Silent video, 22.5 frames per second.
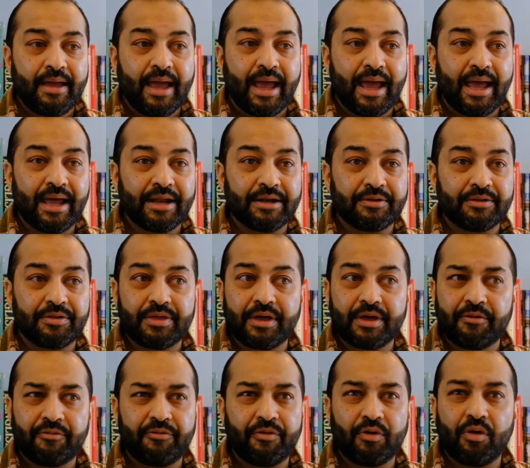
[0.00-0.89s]
And
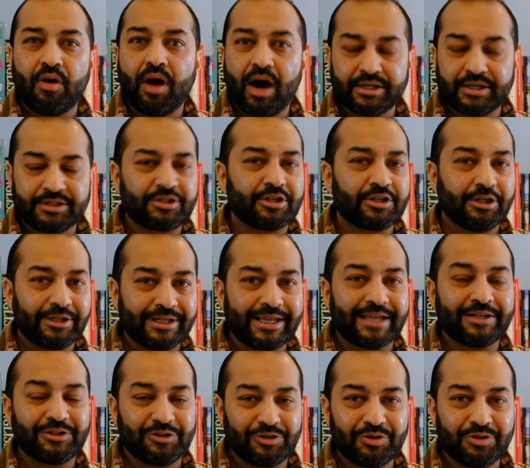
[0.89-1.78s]
therefore, I still
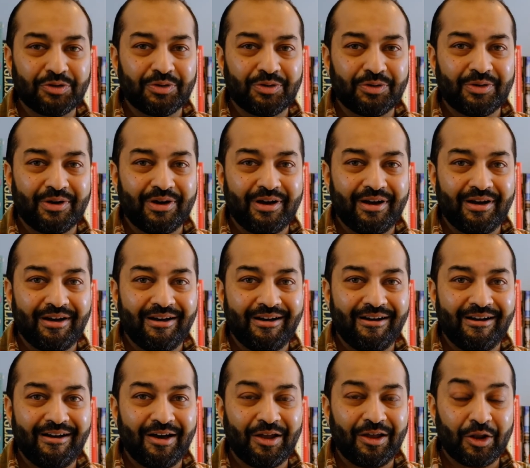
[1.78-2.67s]
get to do
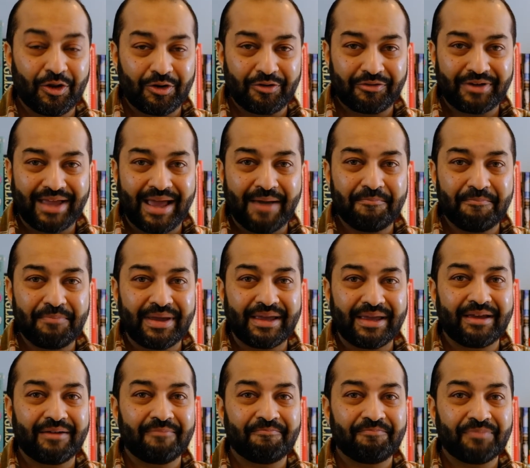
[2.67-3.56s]
a lot of
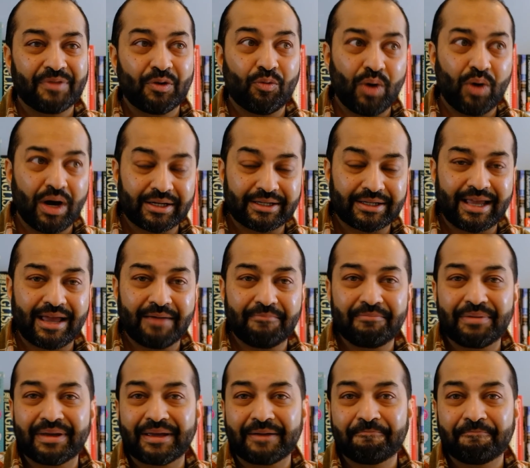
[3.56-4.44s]
camping, wild
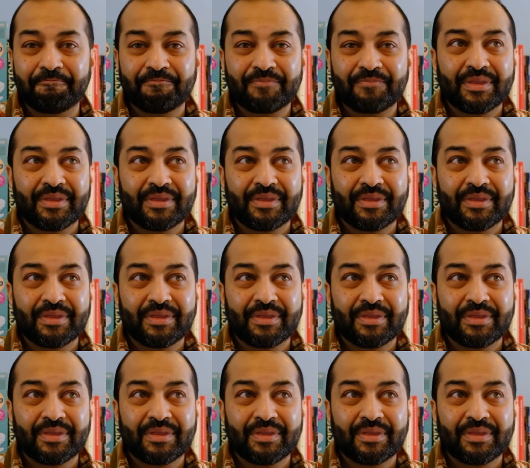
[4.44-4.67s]
camping,